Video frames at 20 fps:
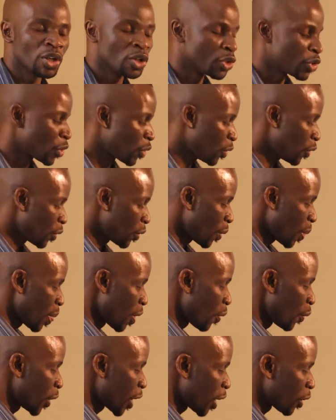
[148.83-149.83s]

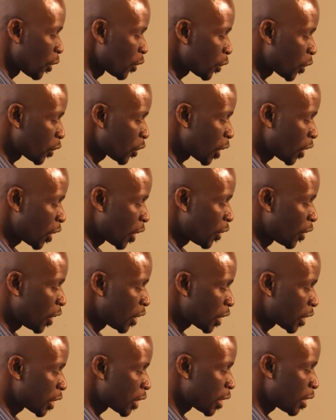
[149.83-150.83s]
So we can also say that
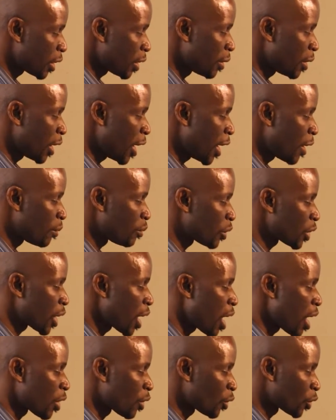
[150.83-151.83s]
these names
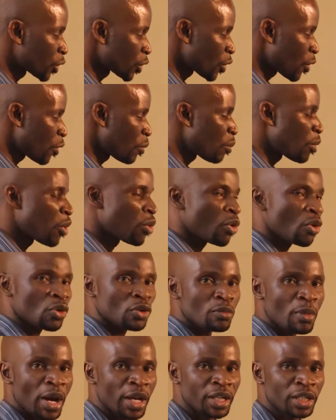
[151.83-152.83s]
are also
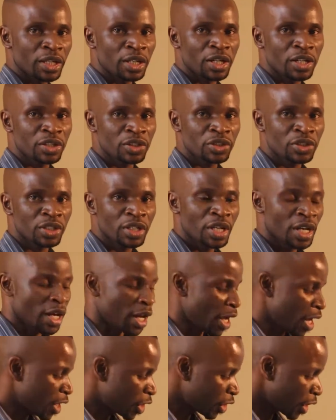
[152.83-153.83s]
borrowed by English,
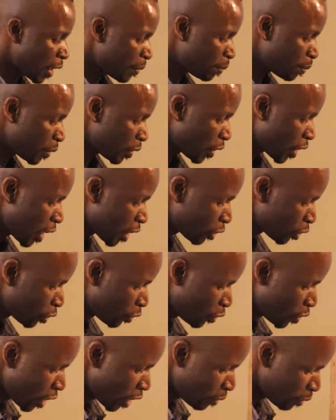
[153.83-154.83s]
except there are
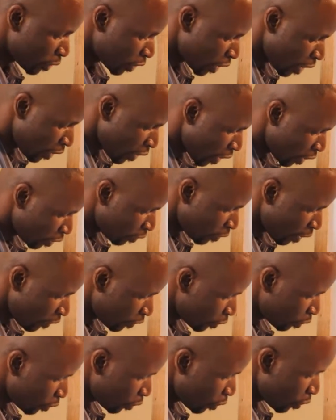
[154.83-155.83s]
two names here that we
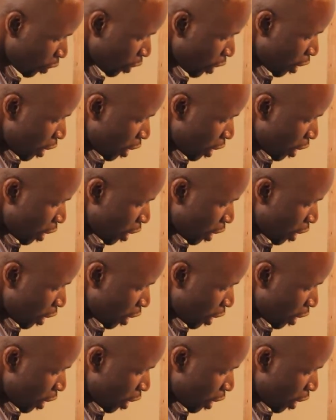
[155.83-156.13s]
have to